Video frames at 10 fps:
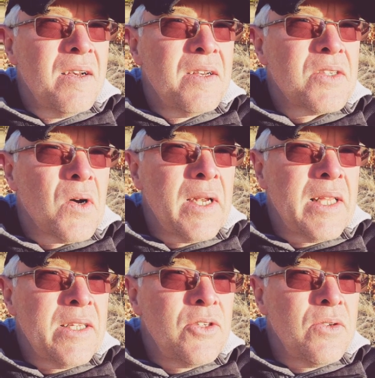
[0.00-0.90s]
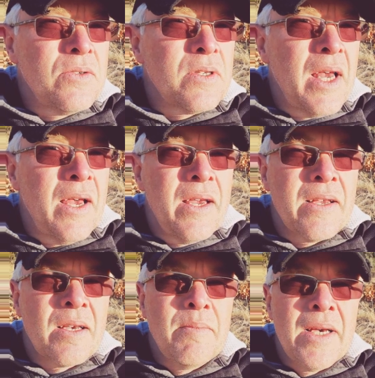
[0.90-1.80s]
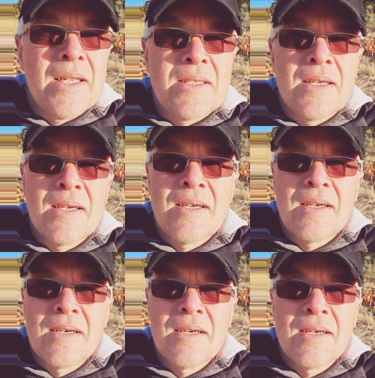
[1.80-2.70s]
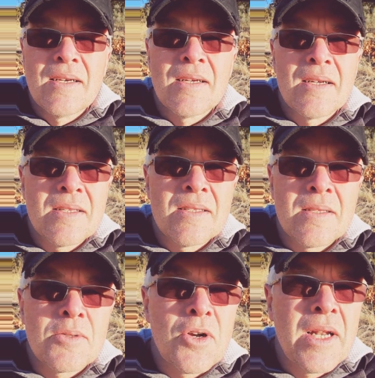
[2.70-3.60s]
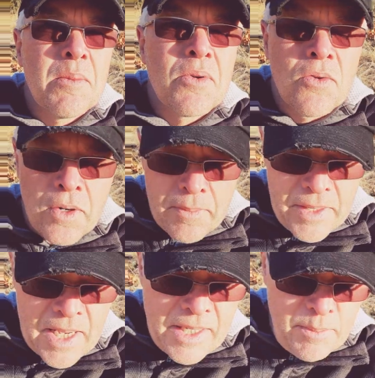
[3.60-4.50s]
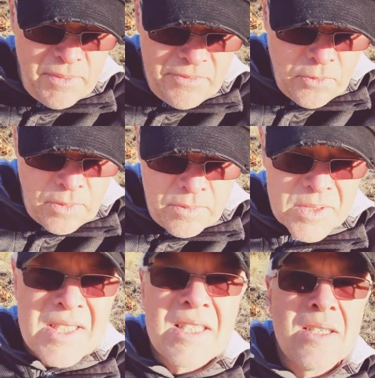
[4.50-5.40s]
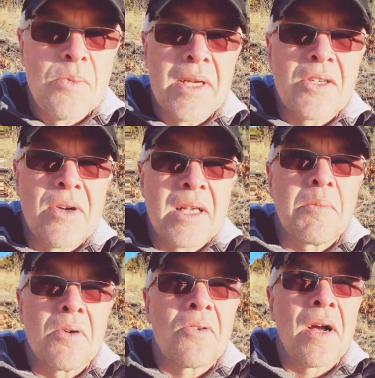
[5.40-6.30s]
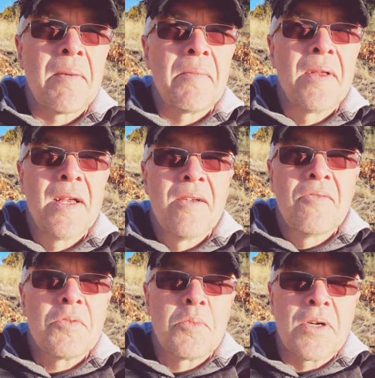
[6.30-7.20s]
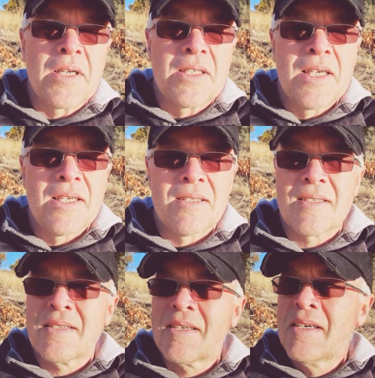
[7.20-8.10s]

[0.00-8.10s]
So I need you to, A, commit. The training program that I did before was a 10-week training program. It's pretty intense.